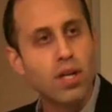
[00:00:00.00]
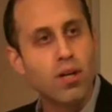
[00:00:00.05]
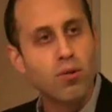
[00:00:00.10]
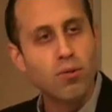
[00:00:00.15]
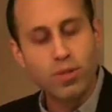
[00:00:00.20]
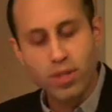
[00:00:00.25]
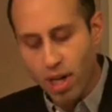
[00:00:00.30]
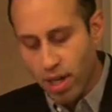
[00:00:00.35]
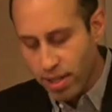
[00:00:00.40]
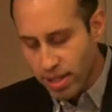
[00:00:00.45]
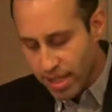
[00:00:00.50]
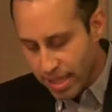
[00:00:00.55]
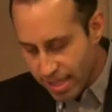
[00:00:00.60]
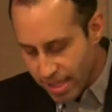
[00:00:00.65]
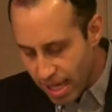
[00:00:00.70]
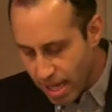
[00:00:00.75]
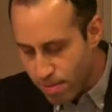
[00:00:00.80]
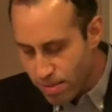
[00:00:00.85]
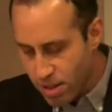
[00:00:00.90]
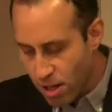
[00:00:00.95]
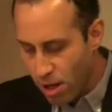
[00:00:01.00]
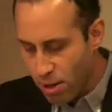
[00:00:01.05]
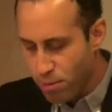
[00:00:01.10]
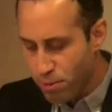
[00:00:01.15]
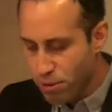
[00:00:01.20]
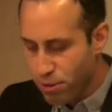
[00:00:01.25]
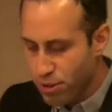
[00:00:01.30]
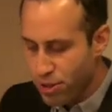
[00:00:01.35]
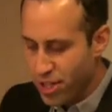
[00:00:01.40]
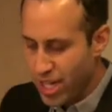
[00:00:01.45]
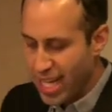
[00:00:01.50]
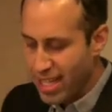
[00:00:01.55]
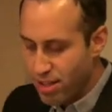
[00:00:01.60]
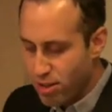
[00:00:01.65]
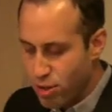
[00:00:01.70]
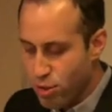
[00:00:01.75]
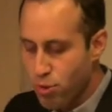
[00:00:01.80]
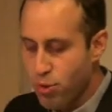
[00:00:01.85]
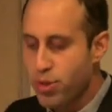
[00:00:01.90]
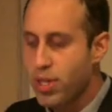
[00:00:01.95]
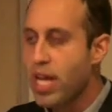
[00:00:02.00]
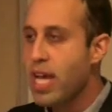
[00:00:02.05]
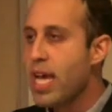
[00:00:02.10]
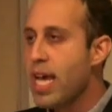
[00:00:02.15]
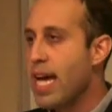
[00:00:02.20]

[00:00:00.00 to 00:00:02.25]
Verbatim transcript: who donned the same tarbouche and suit